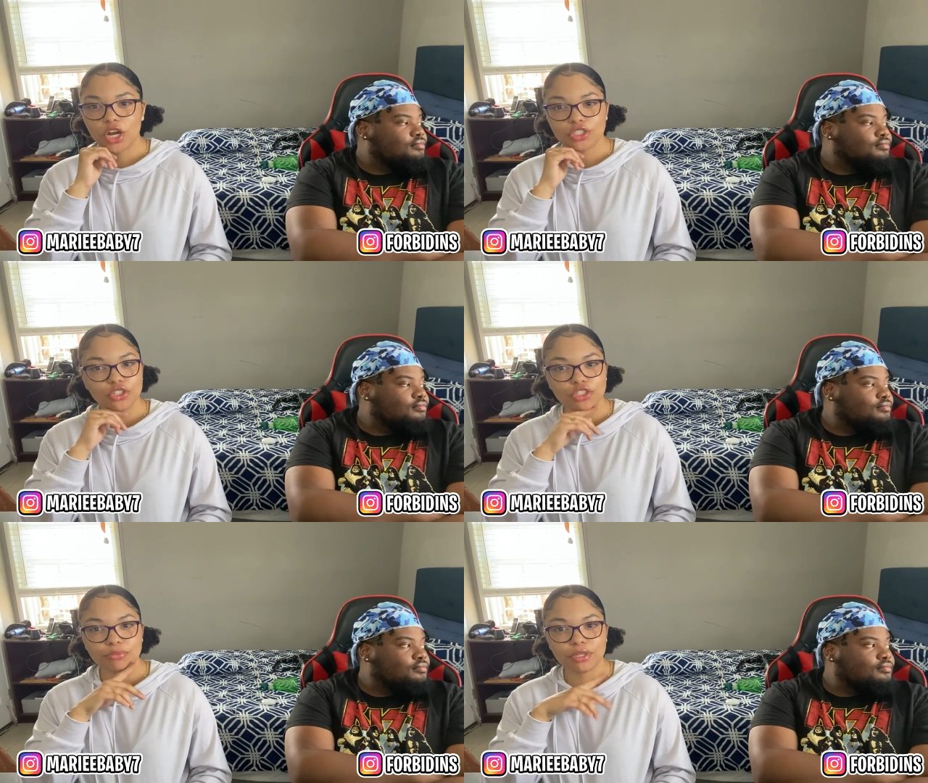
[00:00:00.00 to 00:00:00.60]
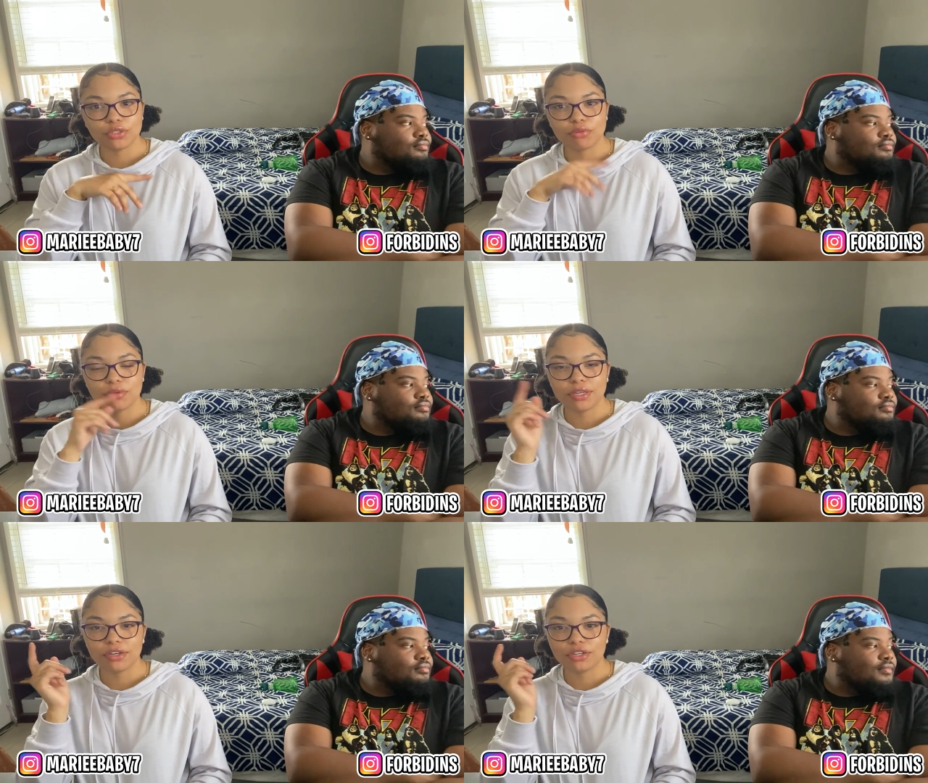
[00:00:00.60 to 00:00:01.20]
Speaker 1: our social medias will
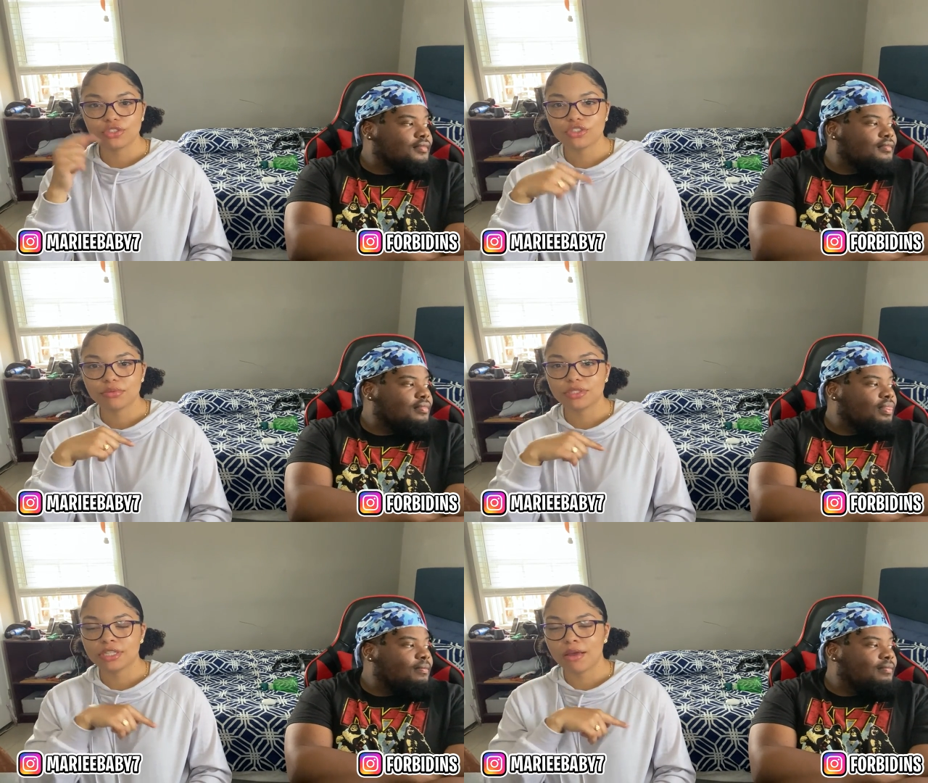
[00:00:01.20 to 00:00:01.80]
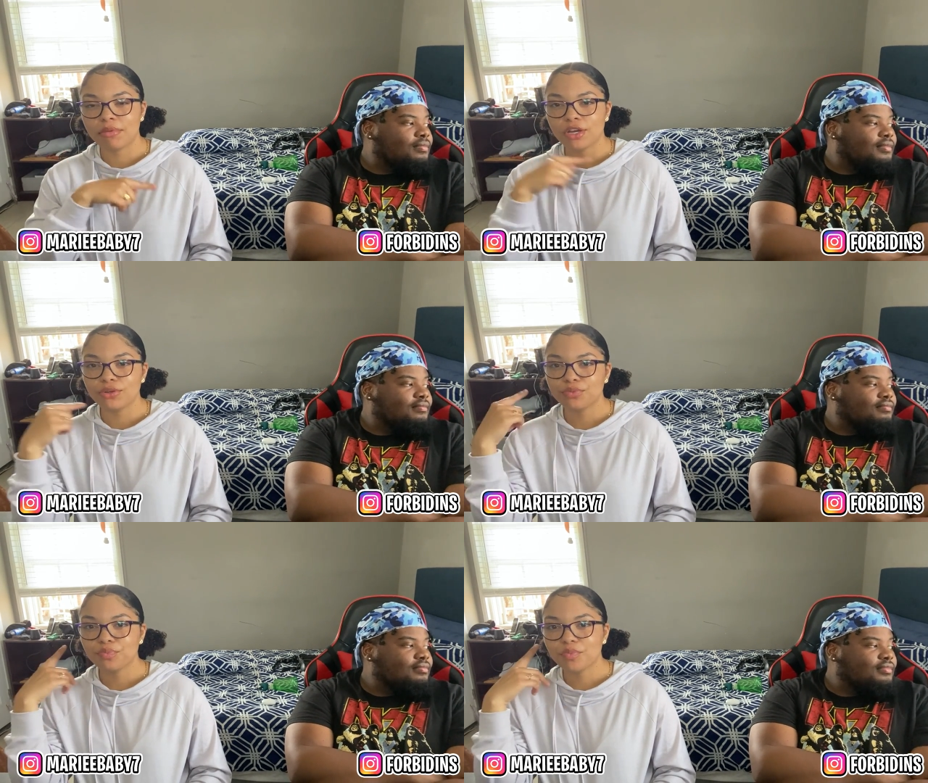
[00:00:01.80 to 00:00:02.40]
be in the description down below.
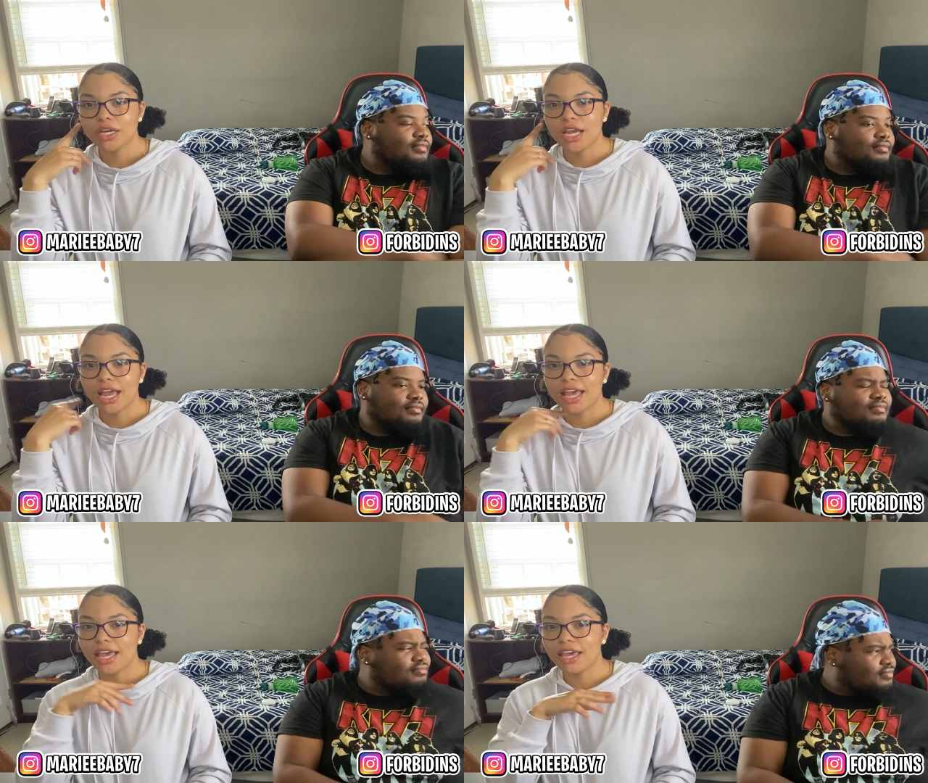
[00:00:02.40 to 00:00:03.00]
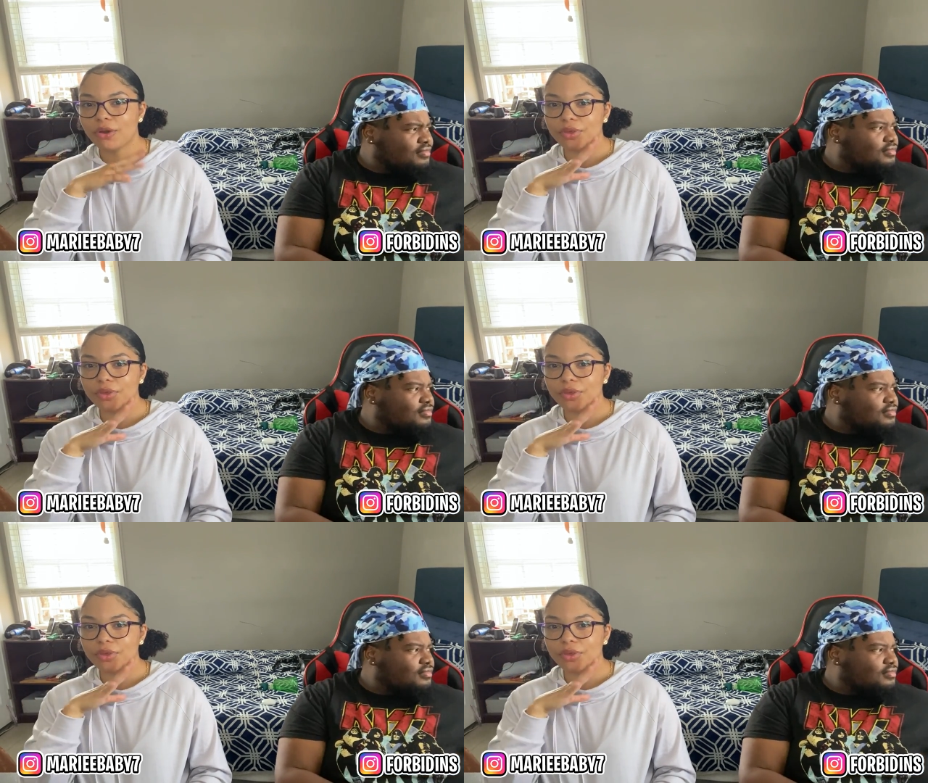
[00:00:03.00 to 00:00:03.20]
And